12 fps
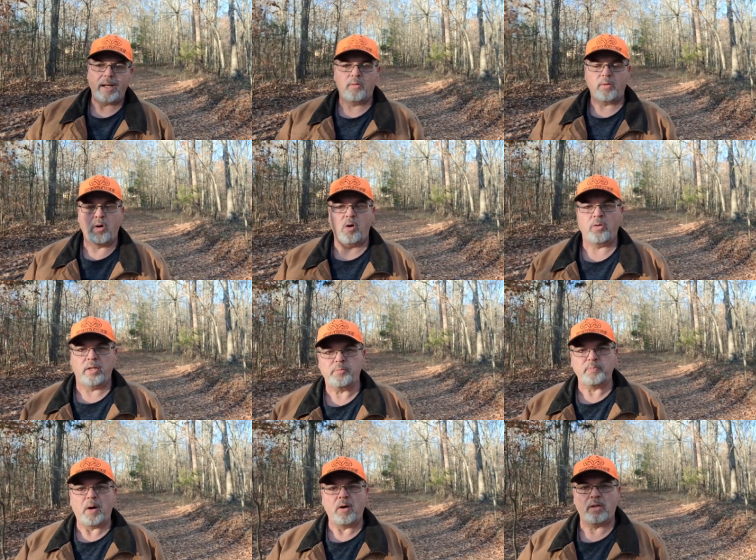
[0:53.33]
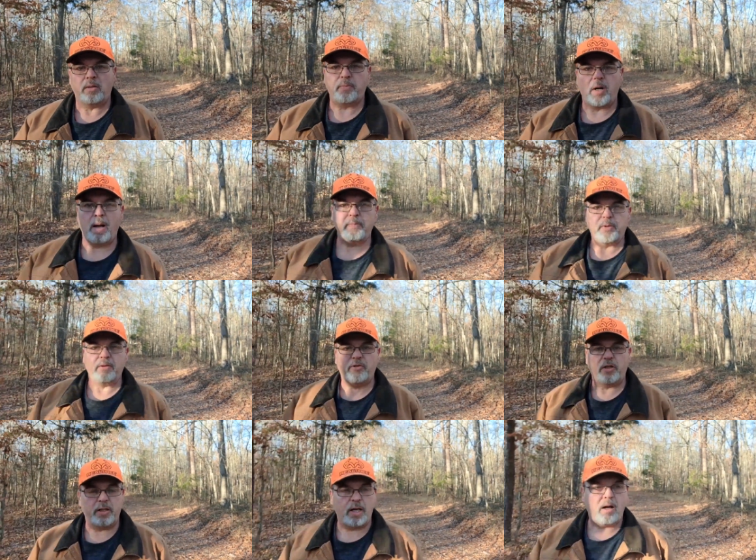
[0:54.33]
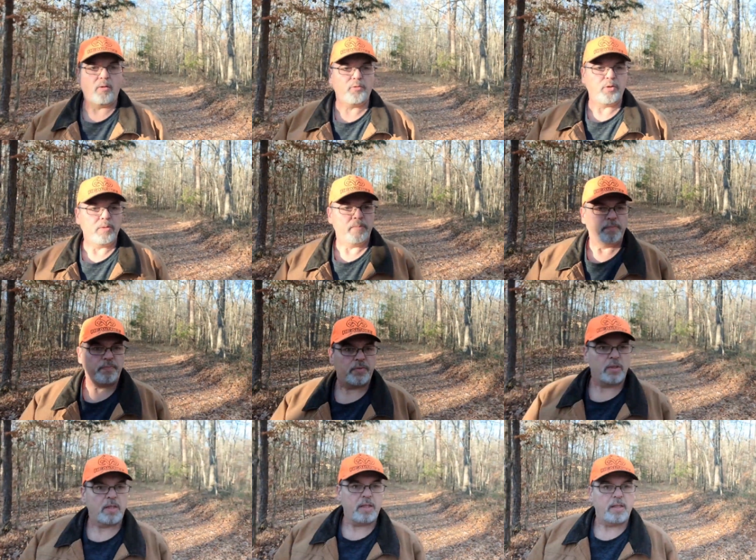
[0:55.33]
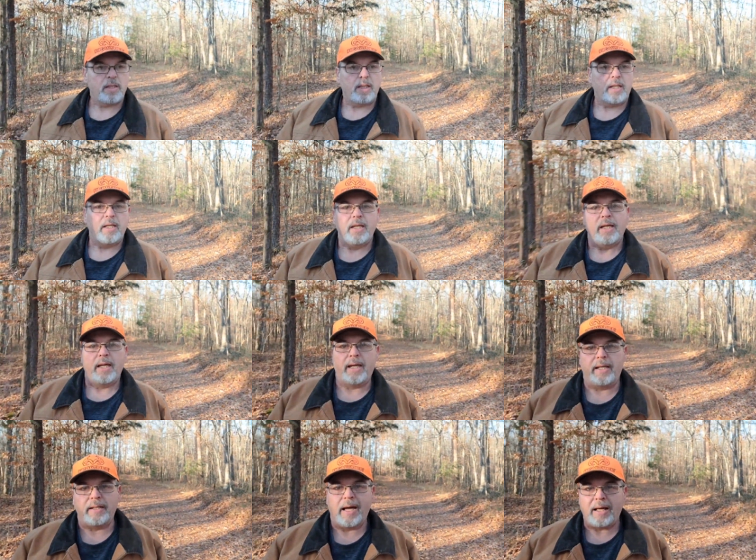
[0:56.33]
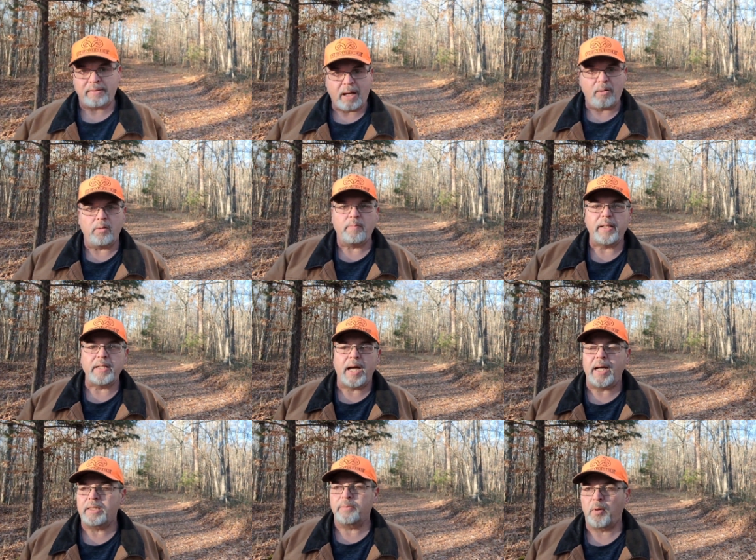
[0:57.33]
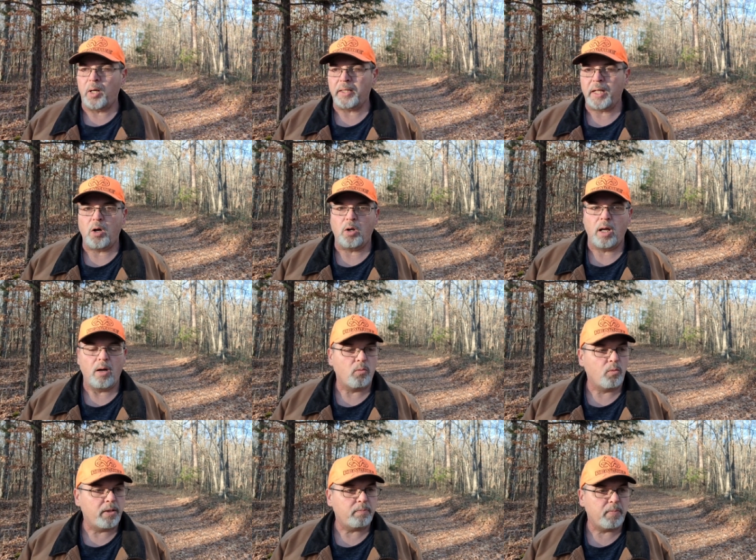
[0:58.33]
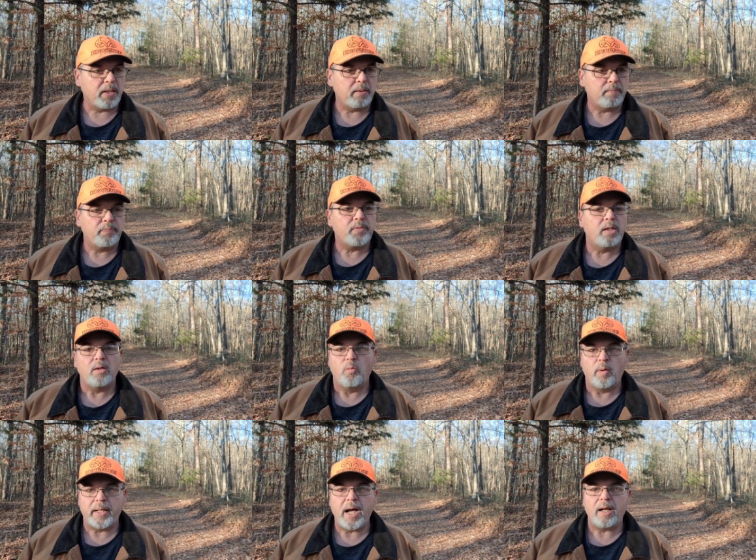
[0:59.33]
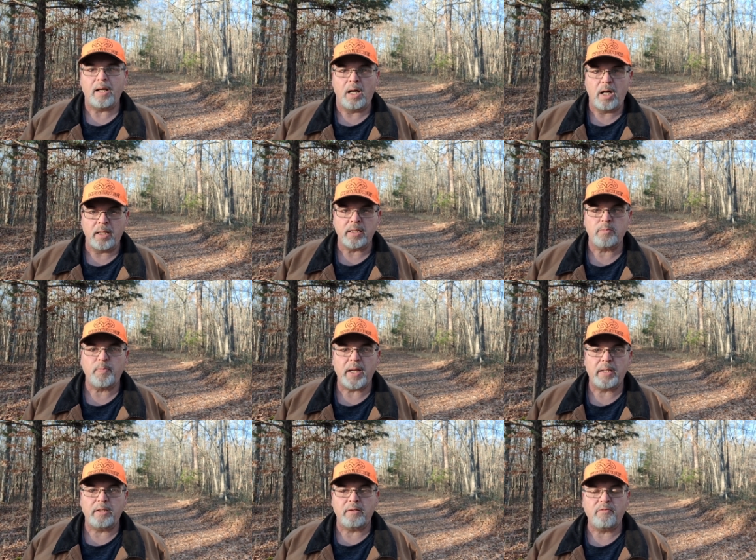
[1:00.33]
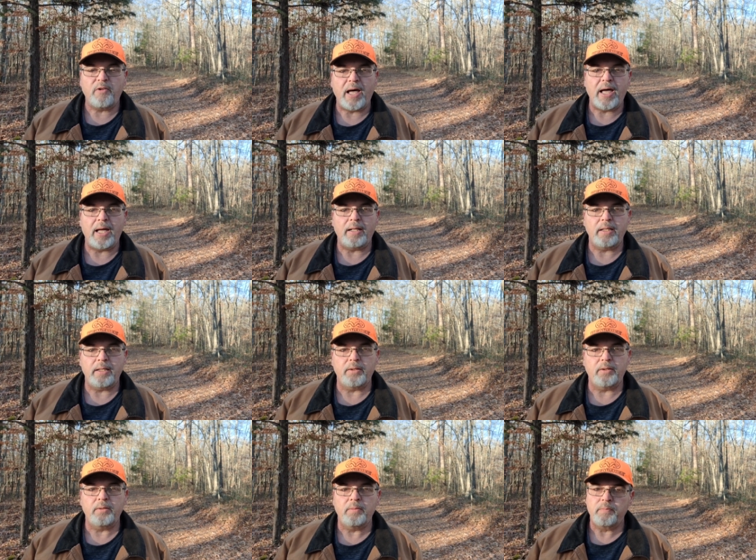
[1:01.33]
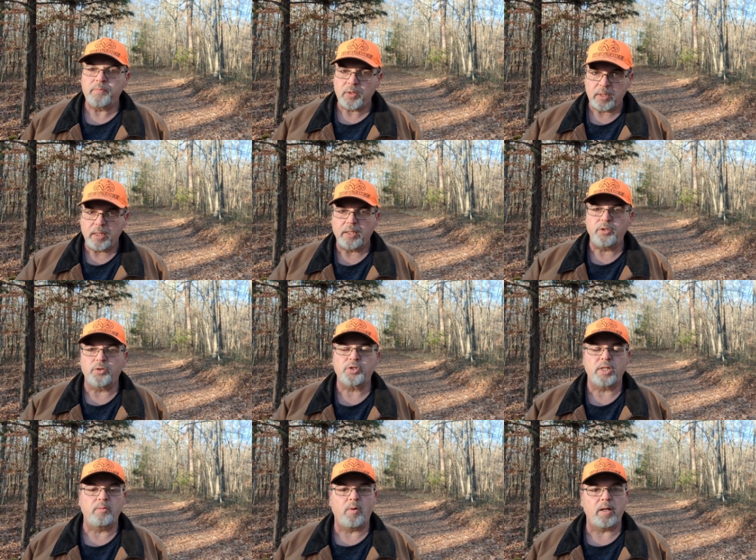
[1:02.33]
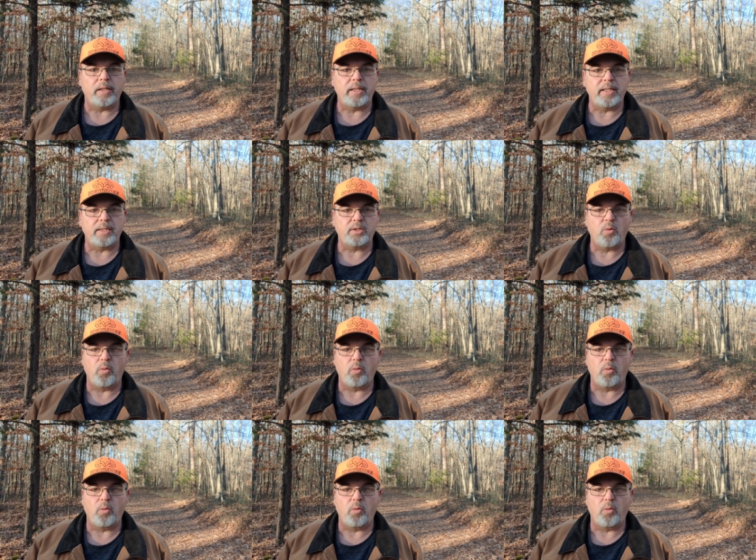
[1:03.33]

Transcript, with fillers: I don't go on this part of the property very often. And I thought it'd be nice to bring y'all along with me. We got an unexpected find here, and you'll see what it is